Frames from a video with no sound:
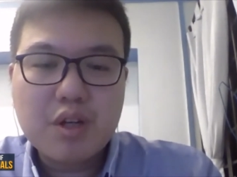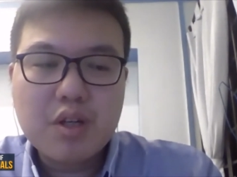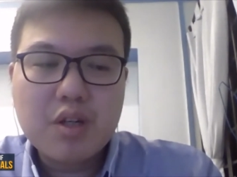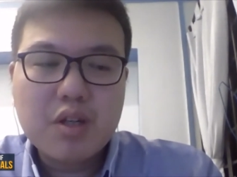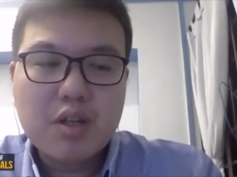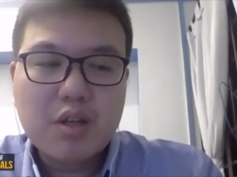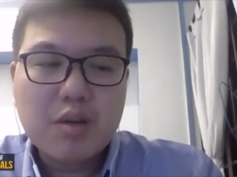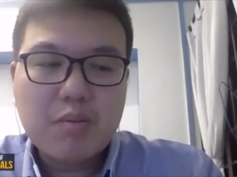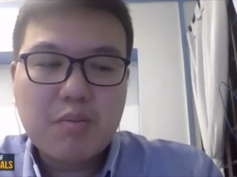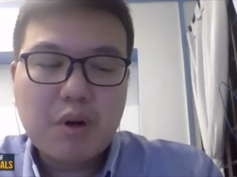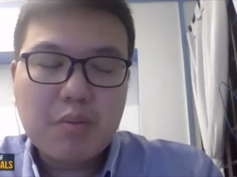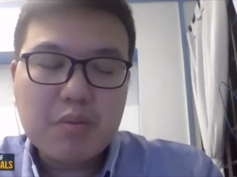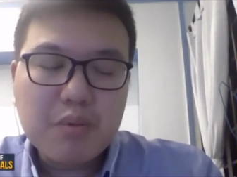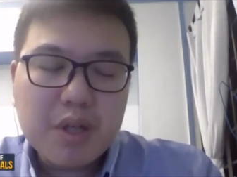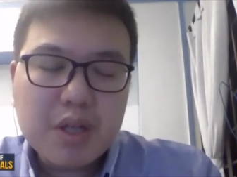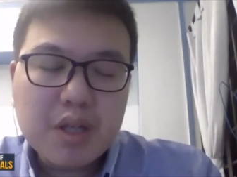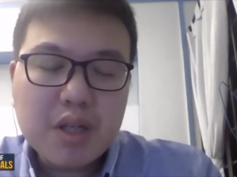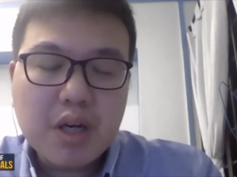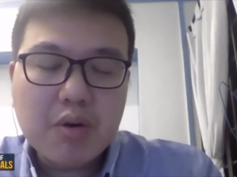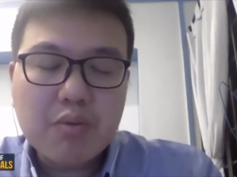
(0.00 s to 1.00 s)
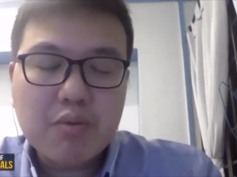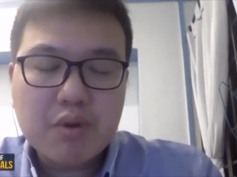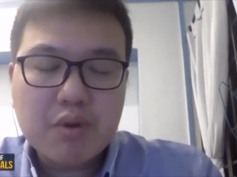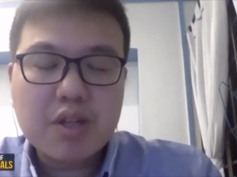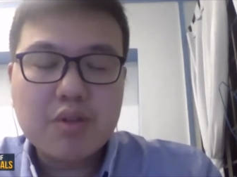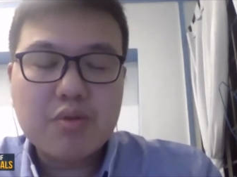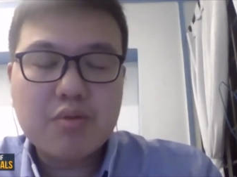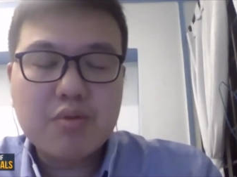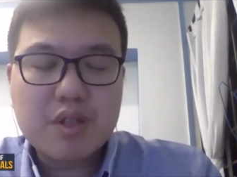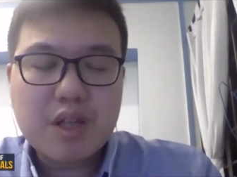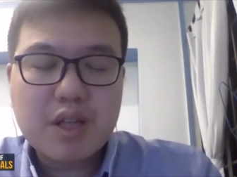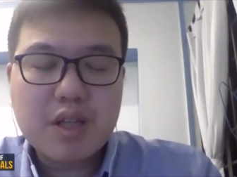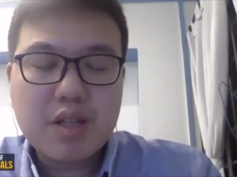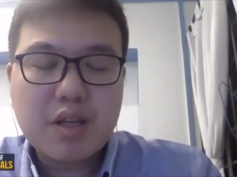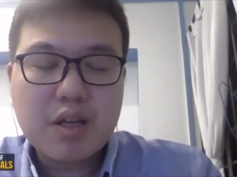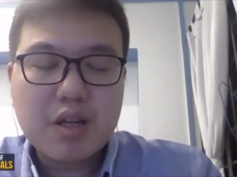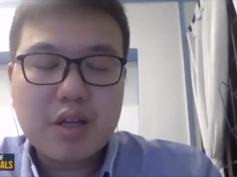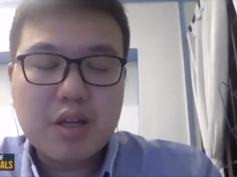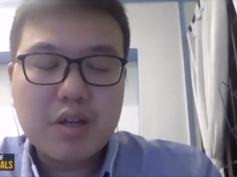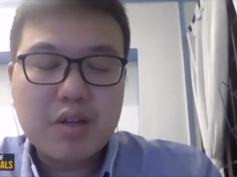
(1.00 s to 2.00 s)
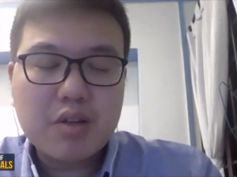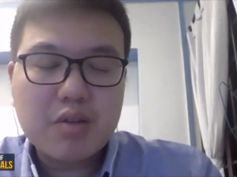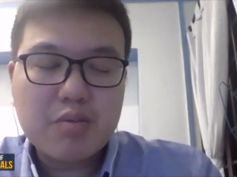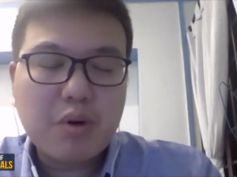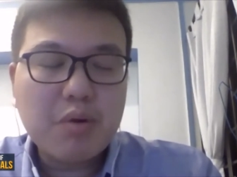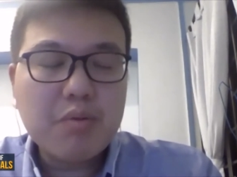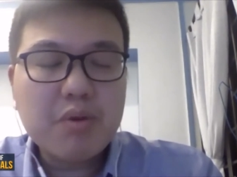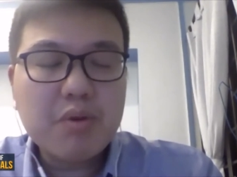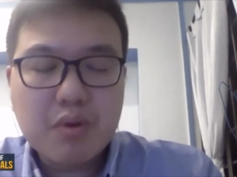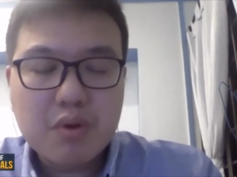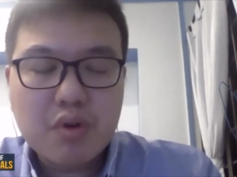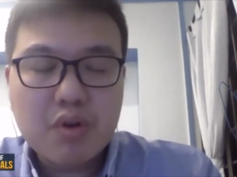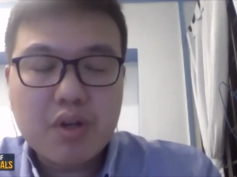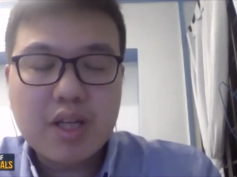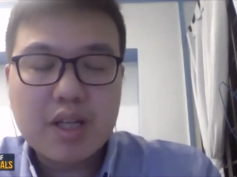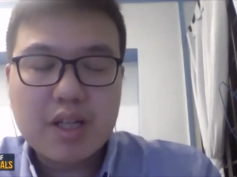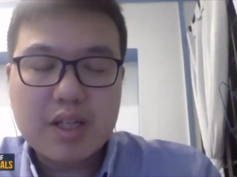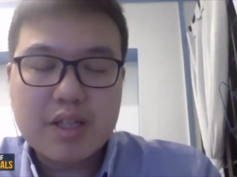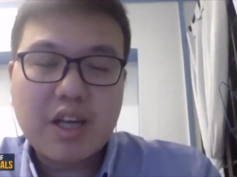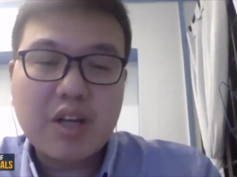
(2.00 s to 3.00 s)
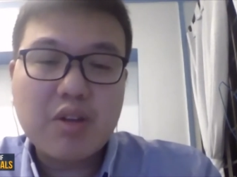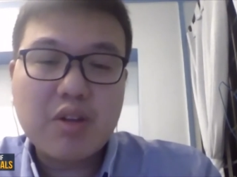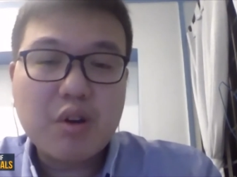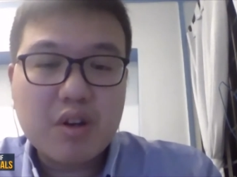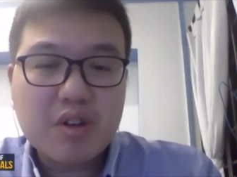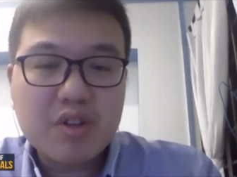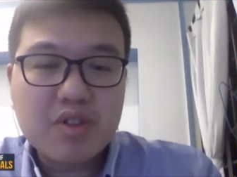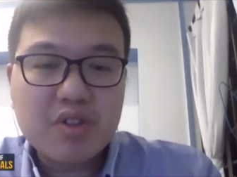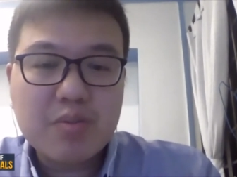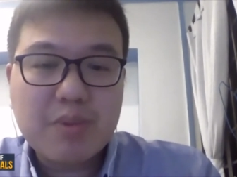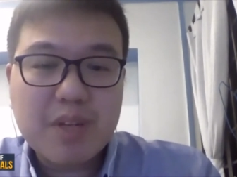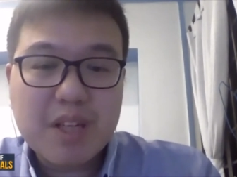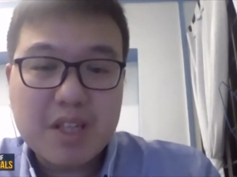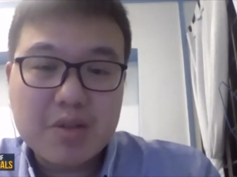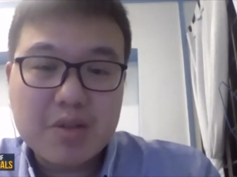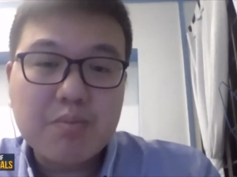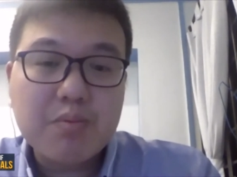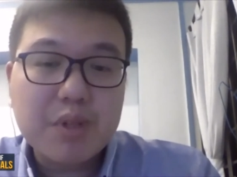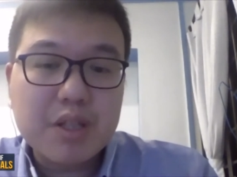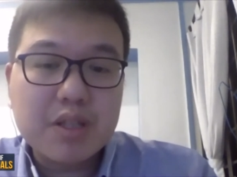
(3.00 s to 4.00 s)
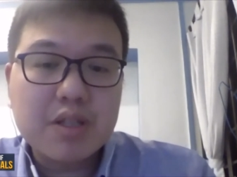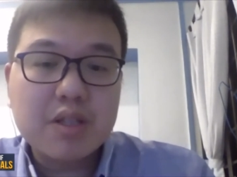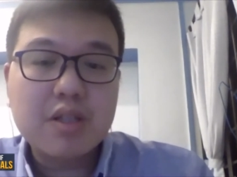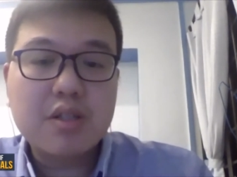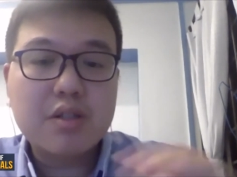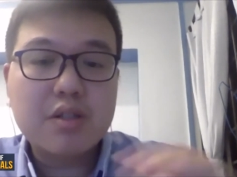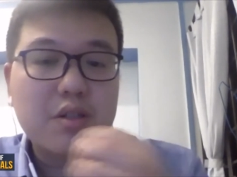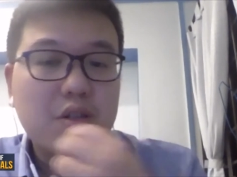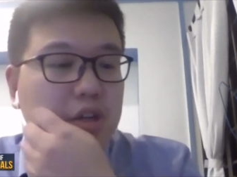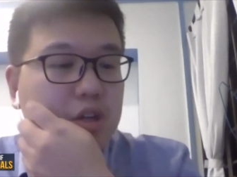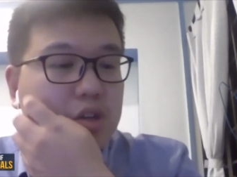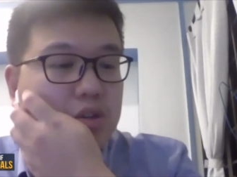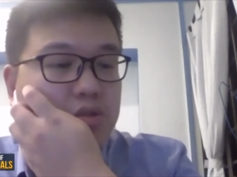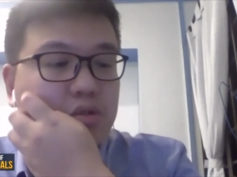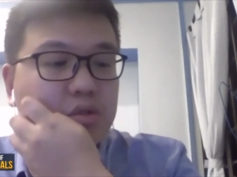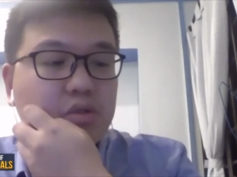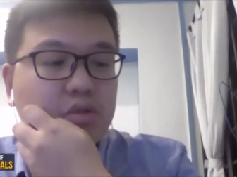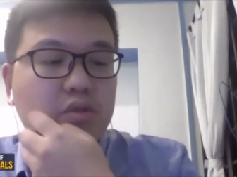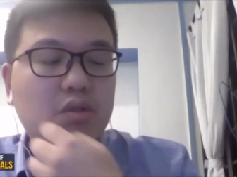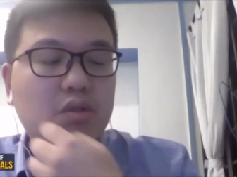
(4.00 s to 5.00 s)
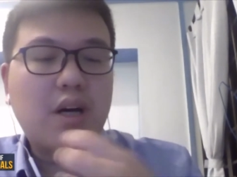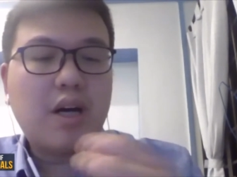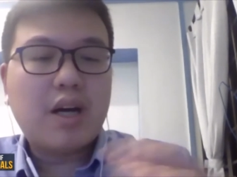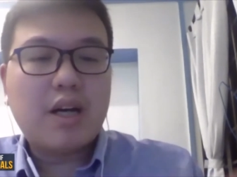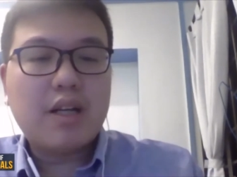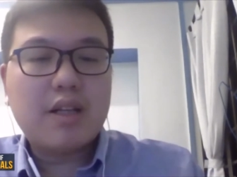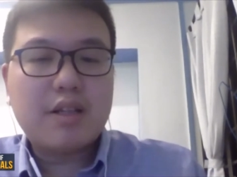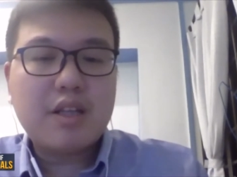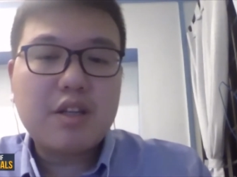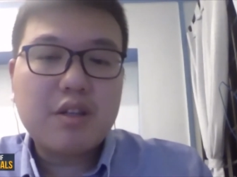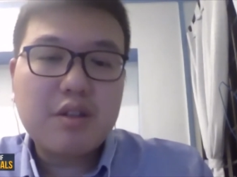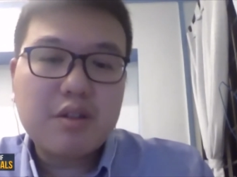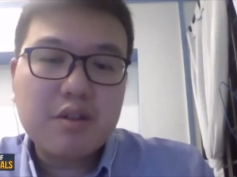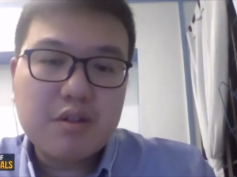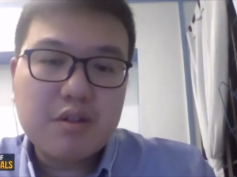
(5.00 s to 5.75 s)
probably I would like to start. Probably will look at a technology-based business. So I think